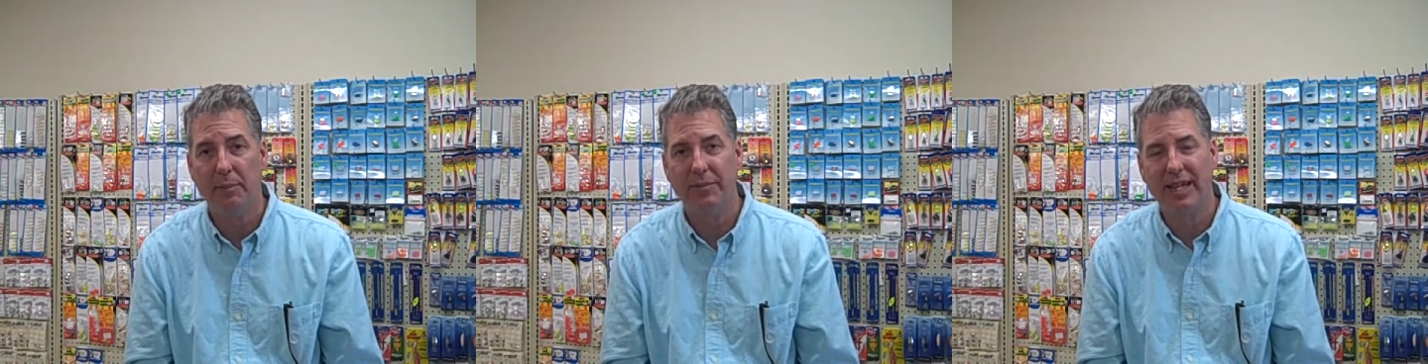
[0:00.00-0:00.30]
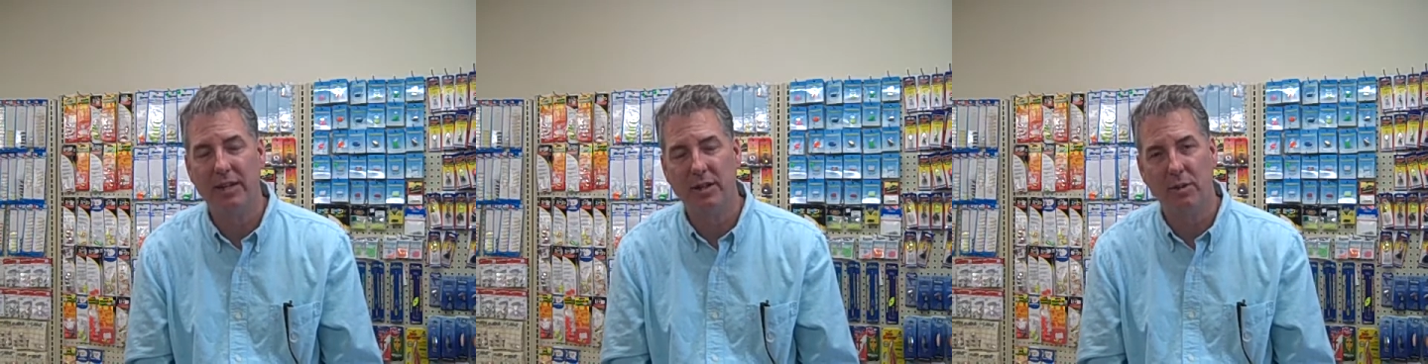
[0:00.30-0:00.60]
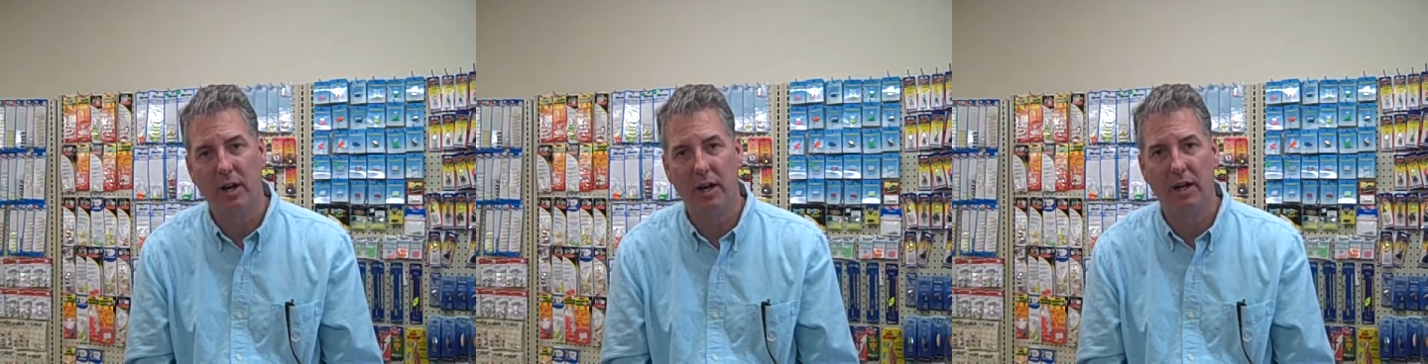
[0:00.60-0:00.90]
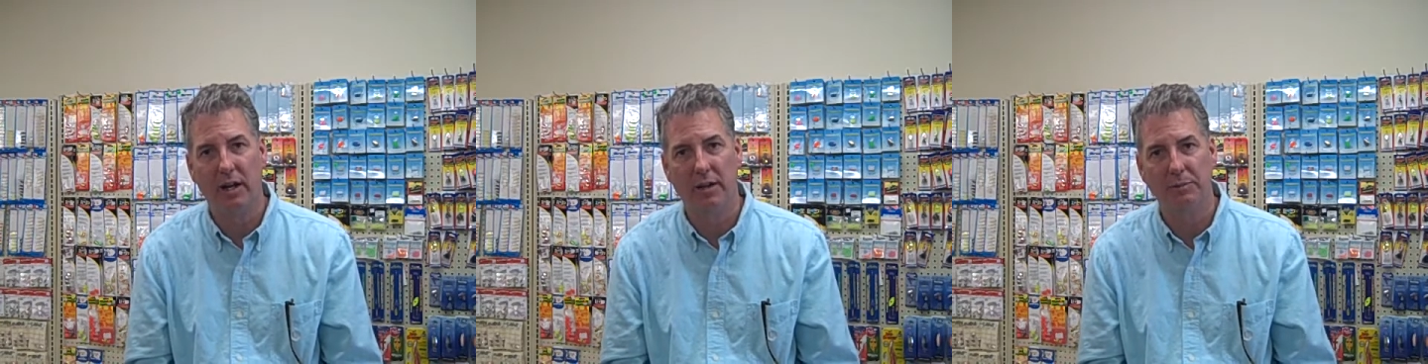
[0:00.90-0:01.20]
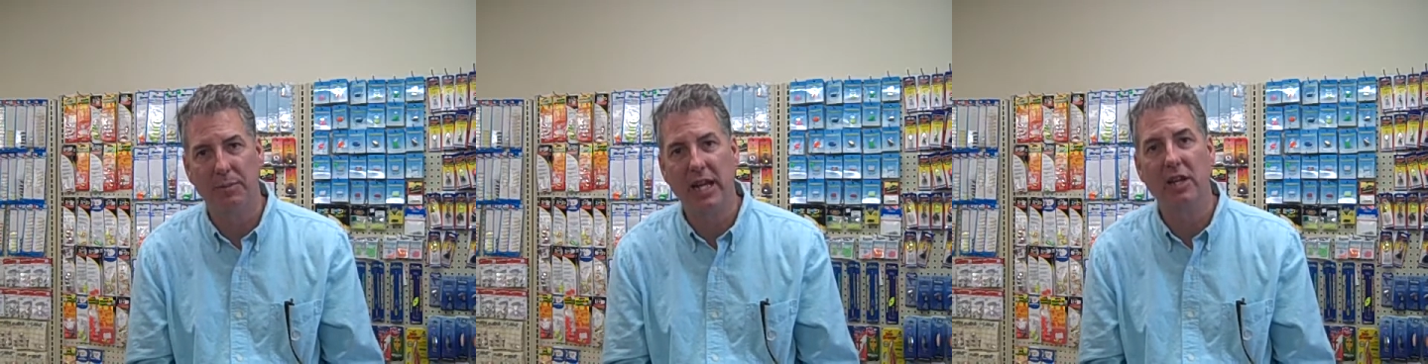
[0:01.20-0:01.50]
They didn't do a
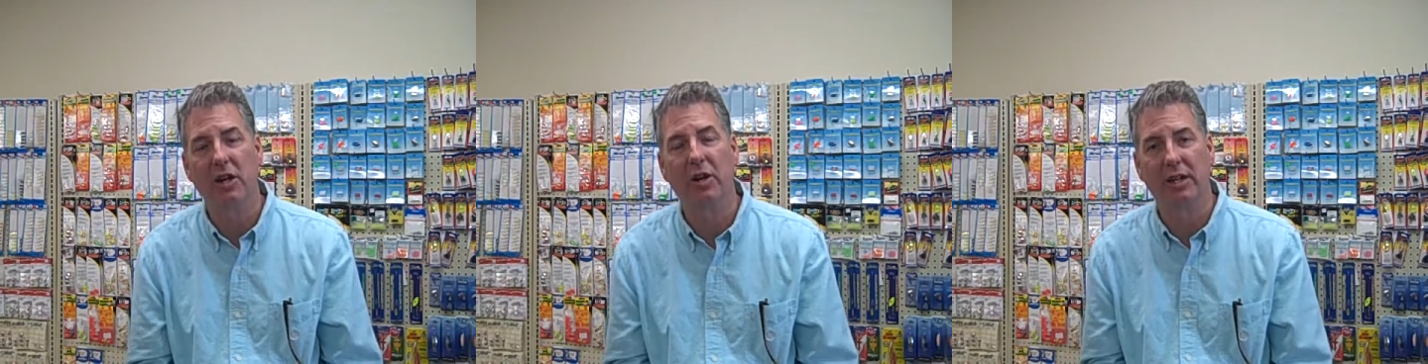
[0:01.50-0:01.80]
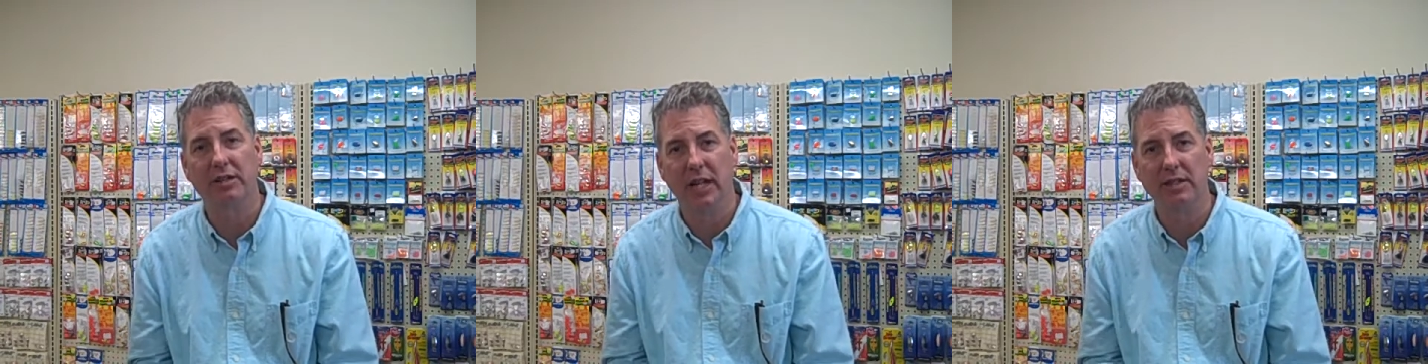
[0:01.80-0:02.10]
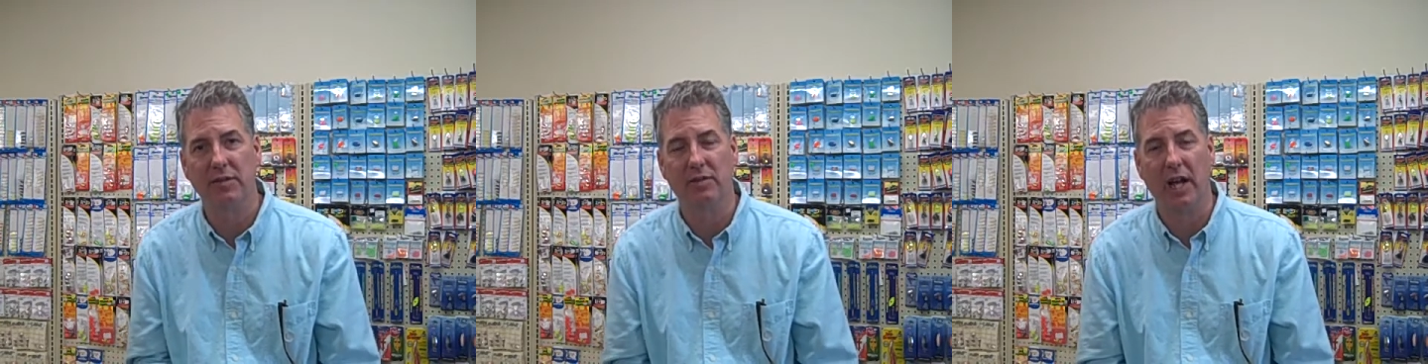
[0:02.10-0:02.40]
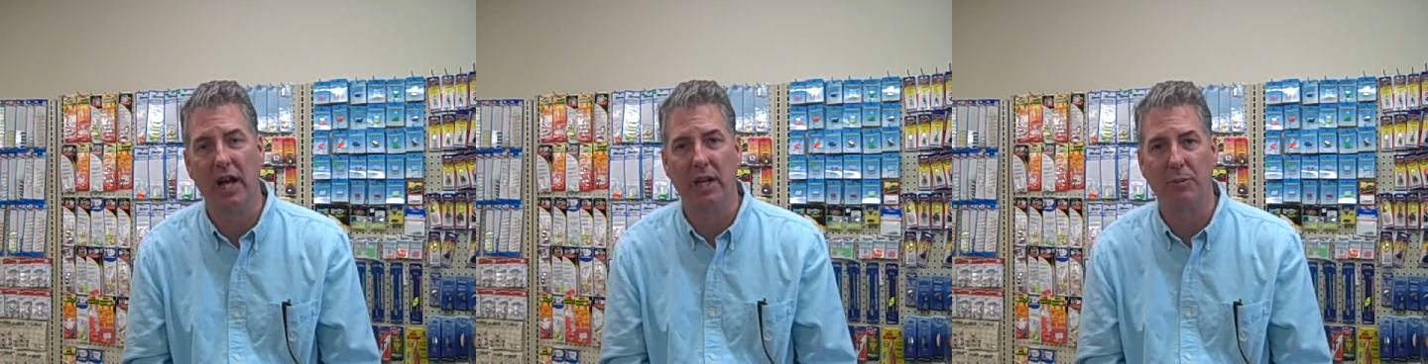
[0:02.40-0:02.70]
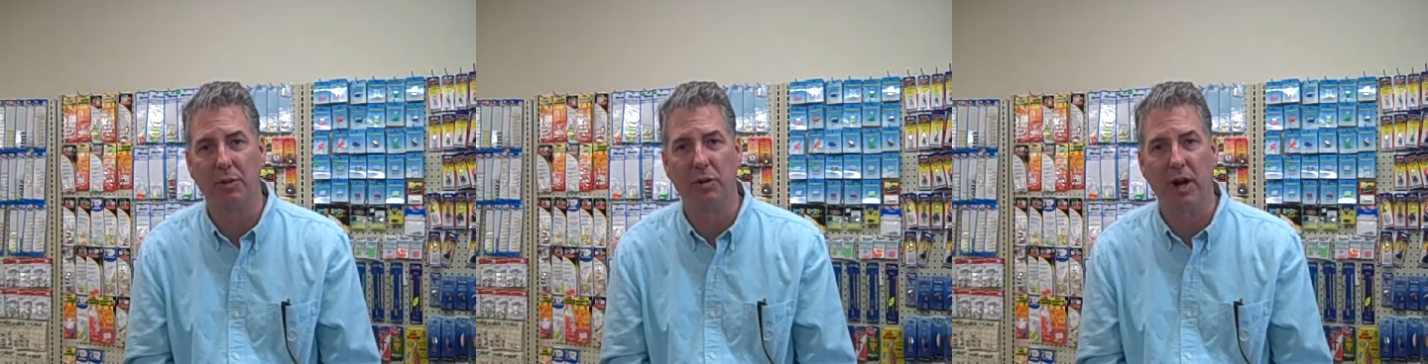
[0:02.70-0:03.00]
many-year extensive stocking
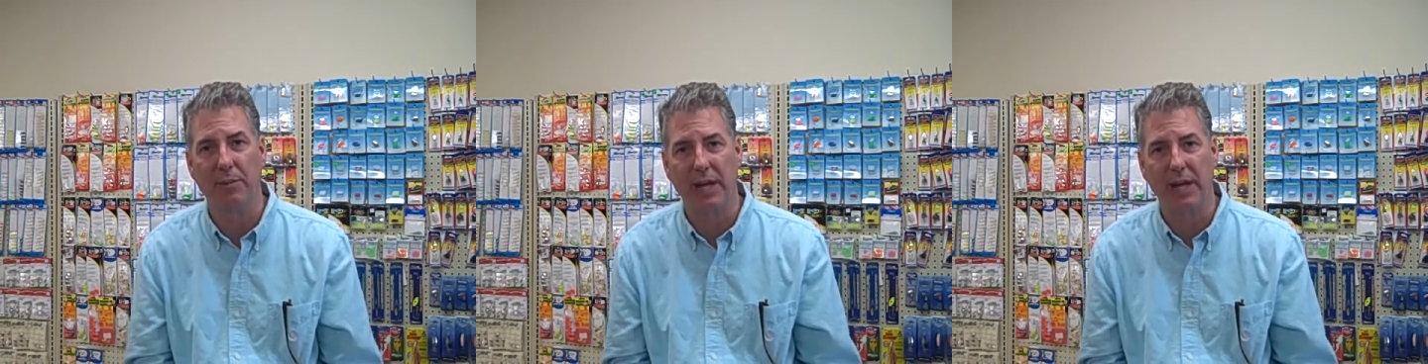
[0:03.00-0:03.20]
program.